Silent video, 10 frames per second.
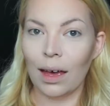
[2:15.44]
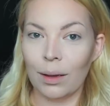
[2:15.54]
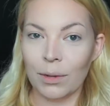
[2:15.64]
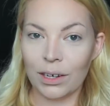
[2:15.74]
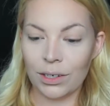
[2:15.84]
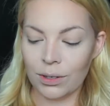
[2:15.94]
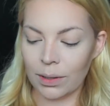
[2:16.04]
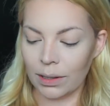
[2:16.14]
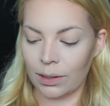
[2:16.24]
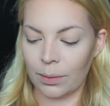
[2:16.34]
I'm going to
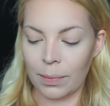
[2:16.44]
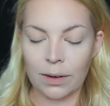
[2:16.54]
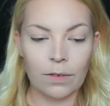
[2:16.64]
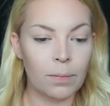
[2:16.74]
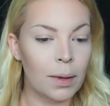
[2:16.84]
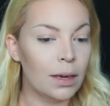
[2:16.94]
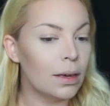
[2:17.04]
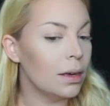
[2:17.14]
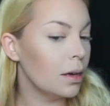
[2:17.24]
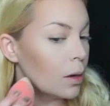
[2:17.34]
do a little bit of
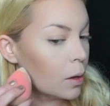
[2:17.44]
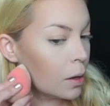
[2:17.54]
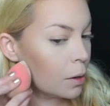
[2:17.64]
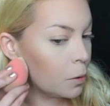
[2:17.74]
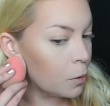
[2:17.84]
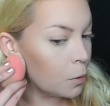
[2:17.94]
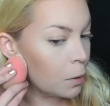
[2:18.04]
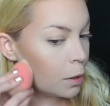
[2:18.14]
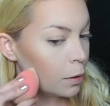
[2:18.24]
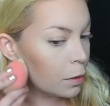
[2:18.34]
baking
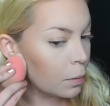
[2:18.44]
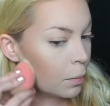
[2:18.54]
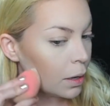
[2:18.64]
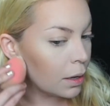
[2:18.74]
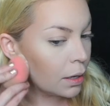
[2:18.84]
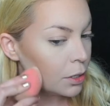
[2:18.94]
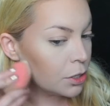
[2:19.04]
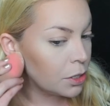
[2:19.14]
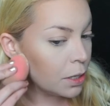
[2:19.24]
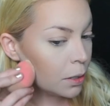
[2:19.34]
underneath my
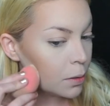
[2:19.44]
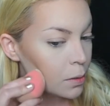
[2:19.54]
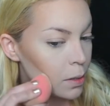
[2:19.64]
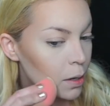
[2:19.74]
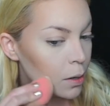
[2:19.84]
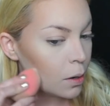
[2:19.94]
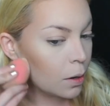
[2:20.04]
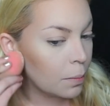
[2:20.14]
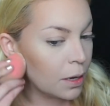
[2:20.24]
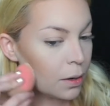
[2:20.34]
cheeks and
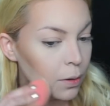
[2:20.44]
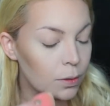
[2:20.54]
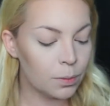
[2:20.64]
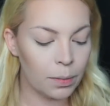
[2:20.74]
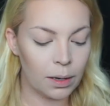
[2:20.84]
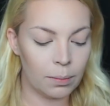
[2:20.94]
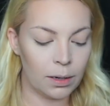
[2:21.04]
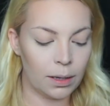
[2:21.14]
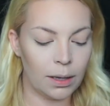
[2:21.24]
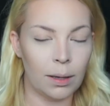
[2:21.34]
on my nose, but I'm
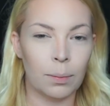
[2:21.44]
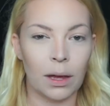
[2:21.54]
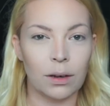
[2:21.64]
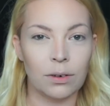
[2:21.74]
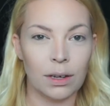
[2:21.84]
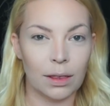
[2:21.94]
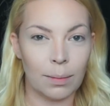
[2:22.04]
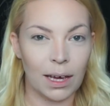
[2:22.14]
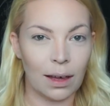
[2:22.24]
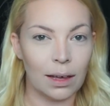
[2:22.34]
going to keep underneath
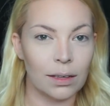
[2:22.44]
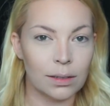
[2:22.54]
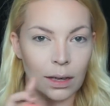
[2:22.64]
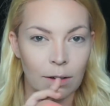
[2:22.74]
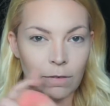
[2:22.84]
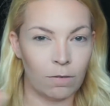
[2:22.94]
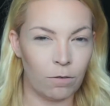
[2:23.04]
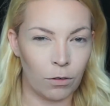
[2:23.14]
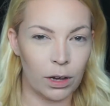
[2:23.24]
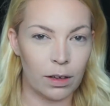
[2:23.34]
my eyes kind of
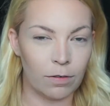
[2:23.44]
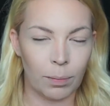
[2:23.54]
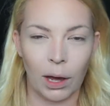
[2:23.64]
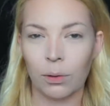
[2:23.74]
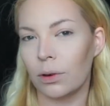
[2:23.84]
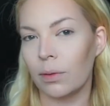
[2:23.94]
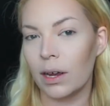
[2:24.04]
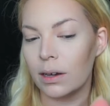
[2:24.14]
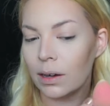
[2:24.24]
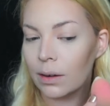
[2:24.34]
free of powder
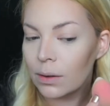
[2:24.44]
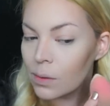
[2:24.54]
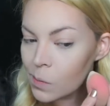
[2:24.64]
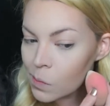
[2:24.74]
right now.